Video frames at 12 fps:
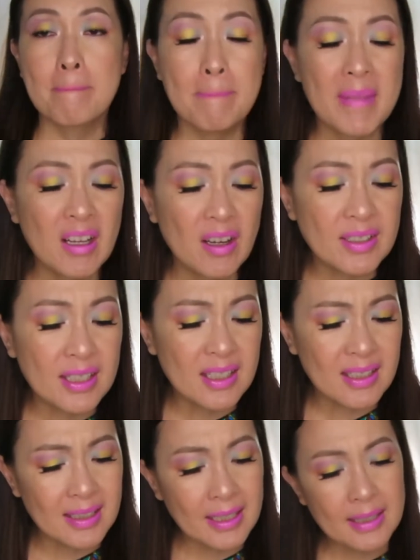because
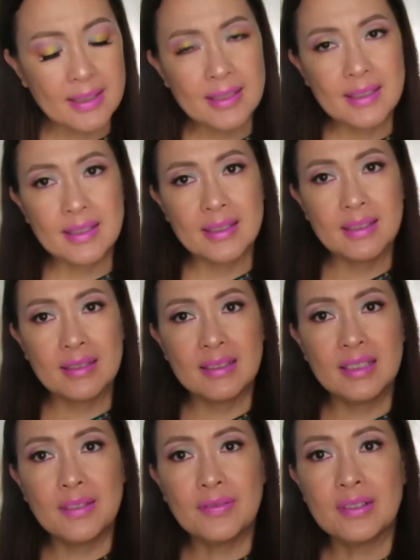it's
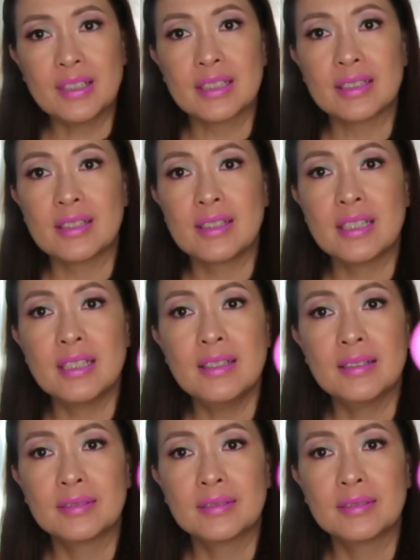different, see?